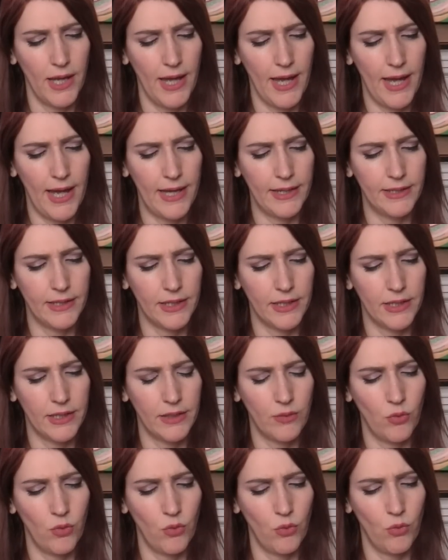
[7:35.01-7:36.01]
And
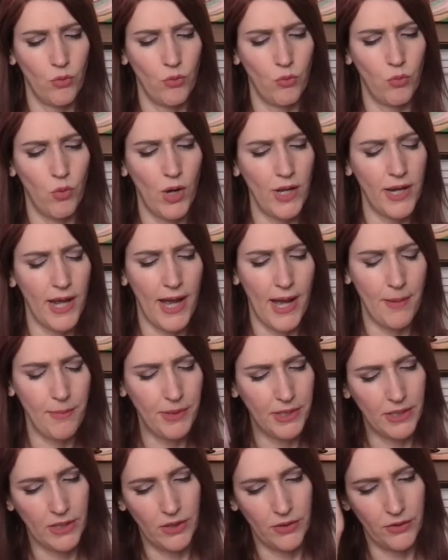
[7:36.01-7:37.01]
uh, what
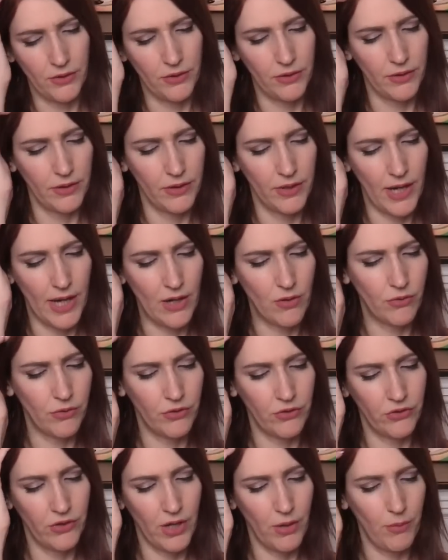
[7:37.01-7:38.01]
happened here? I don't
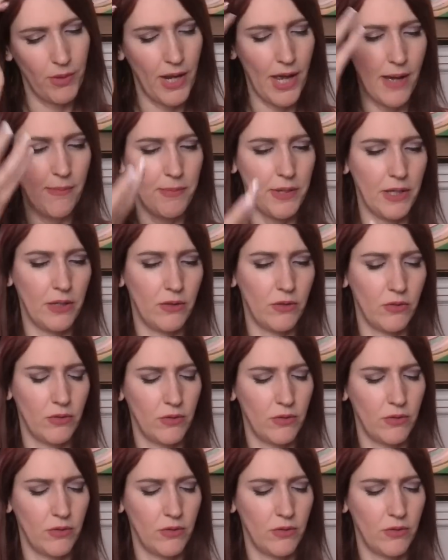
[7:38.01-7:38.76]
understand what happened.